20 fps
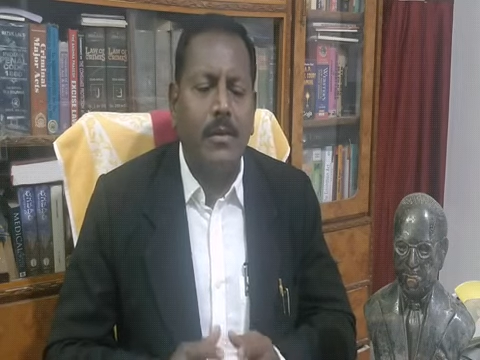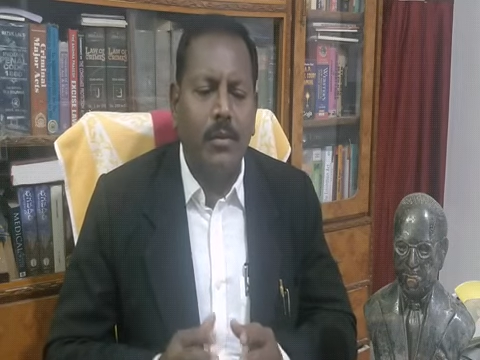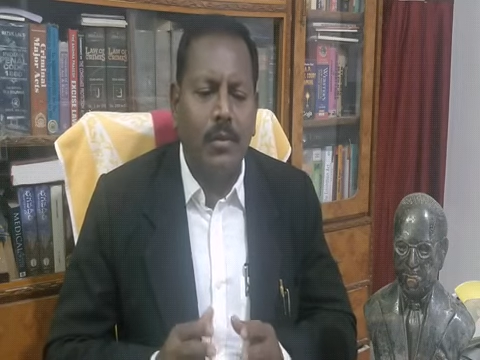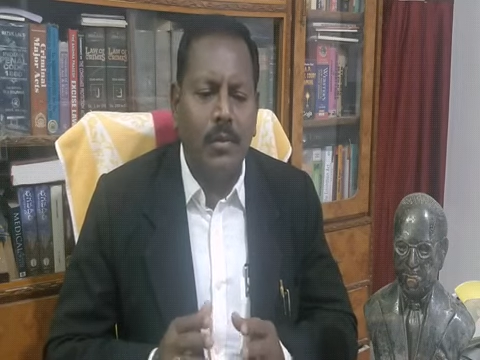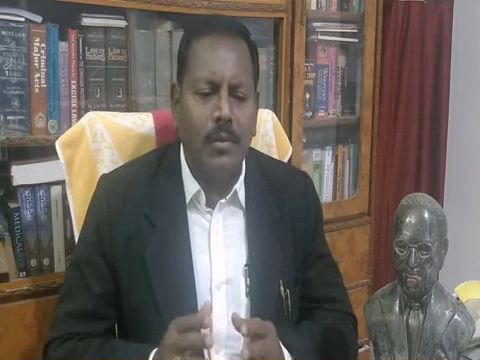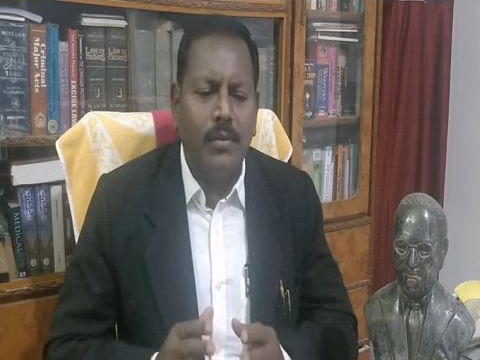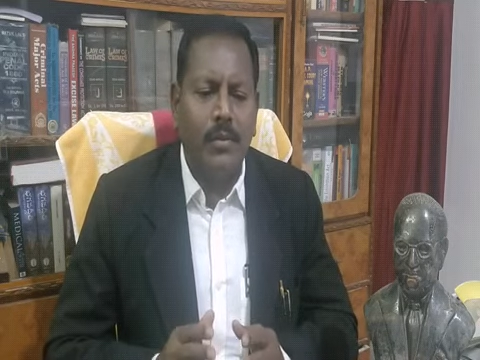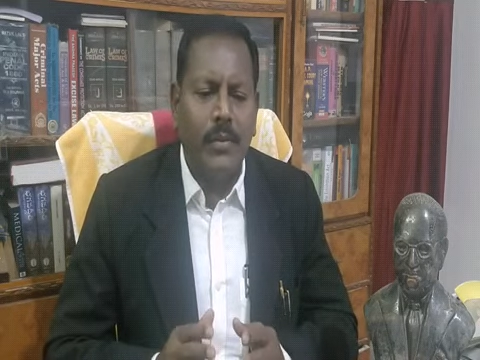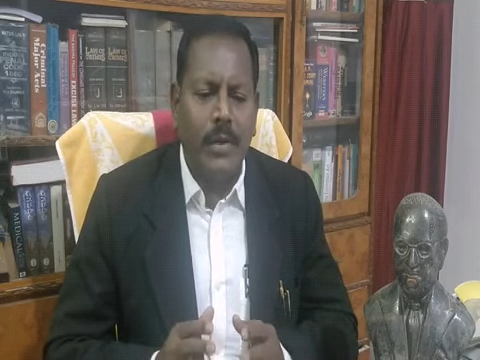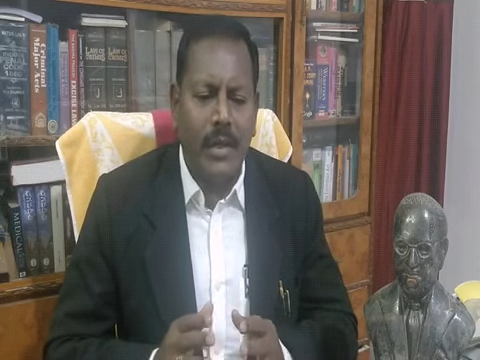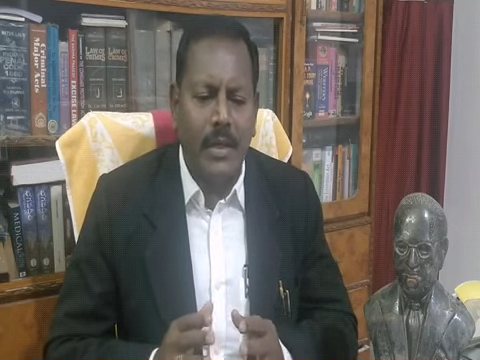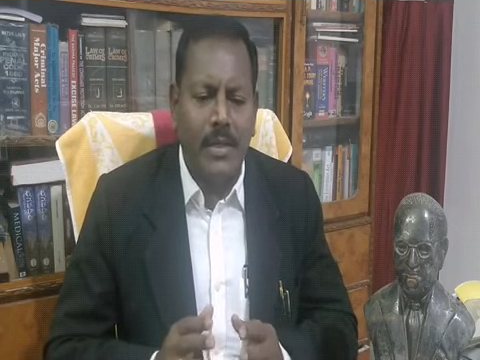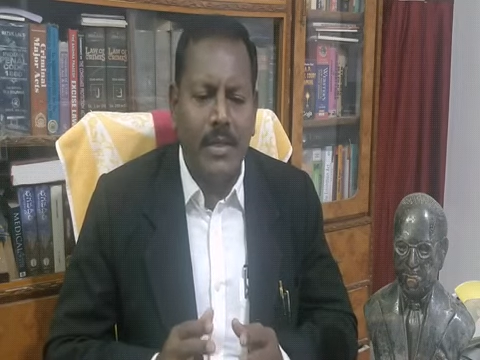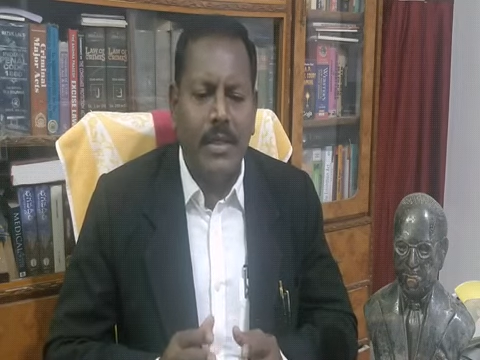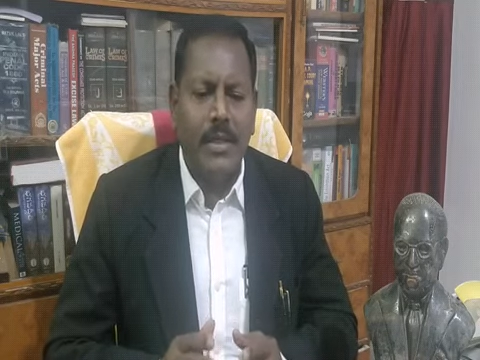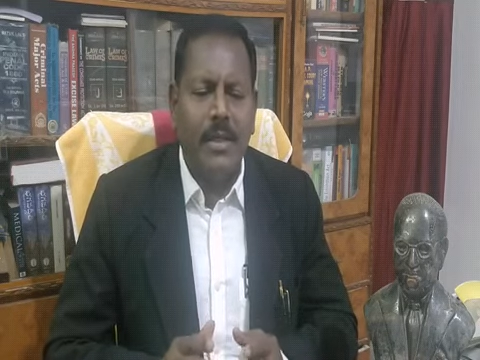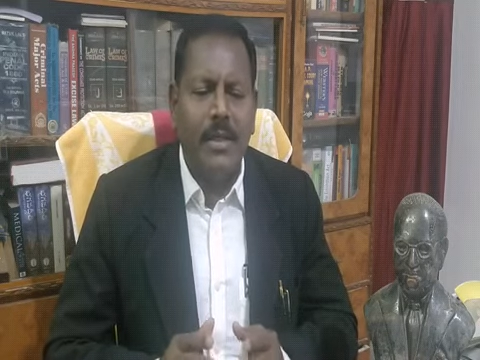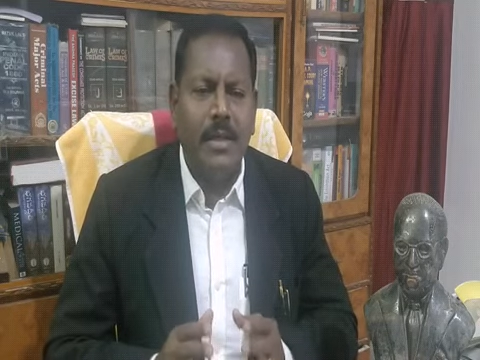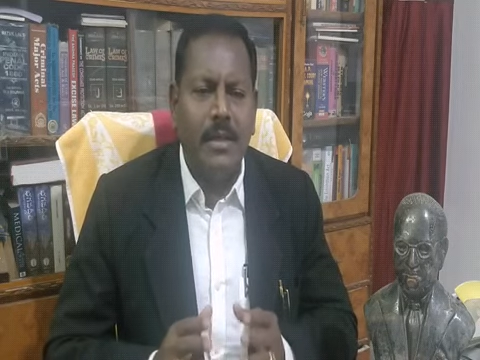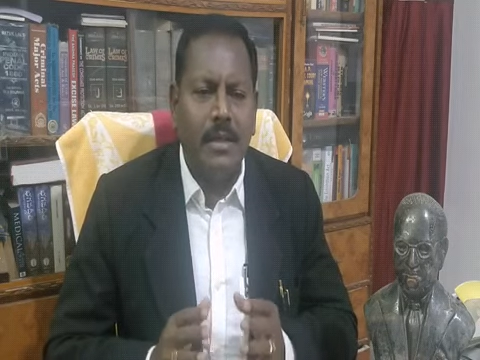to
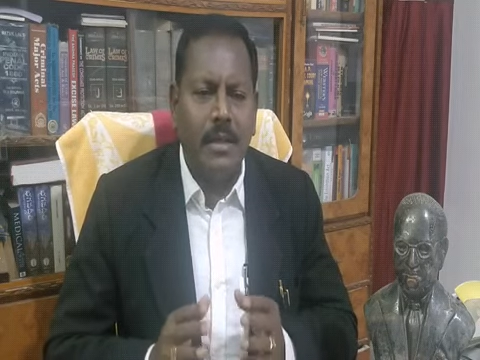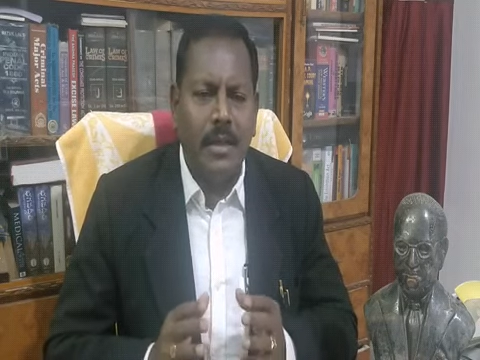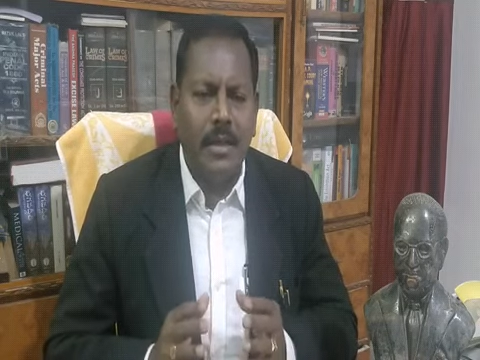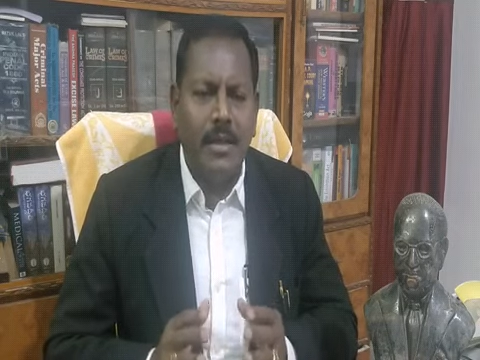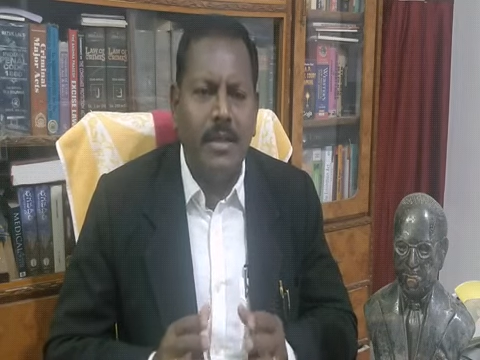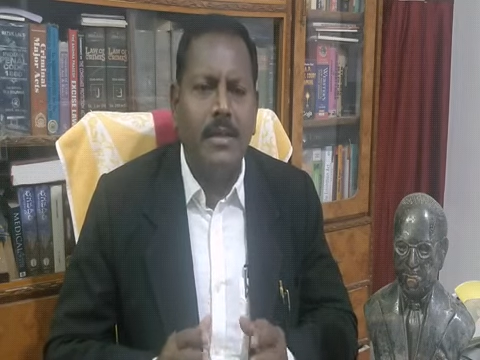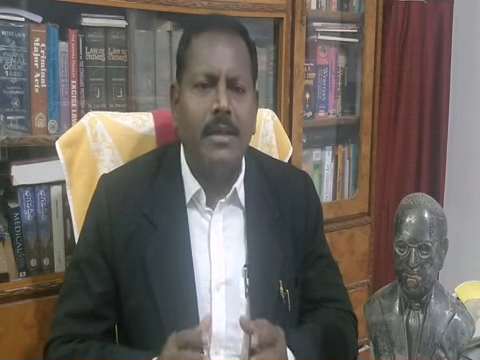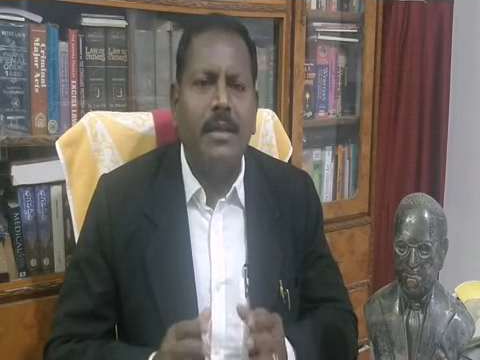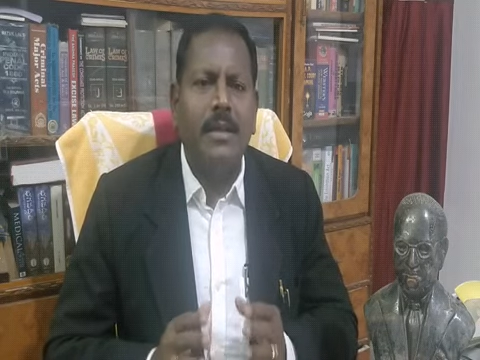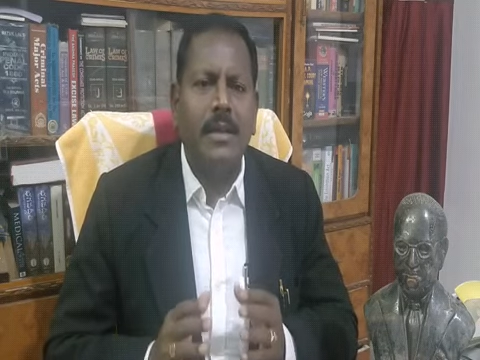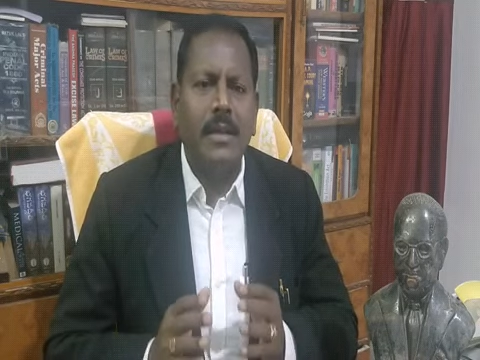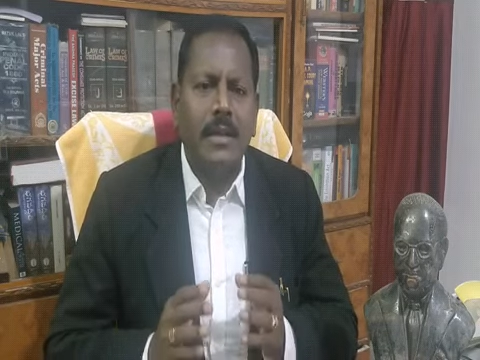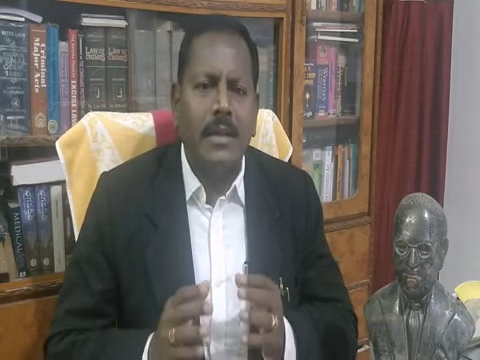felicitate these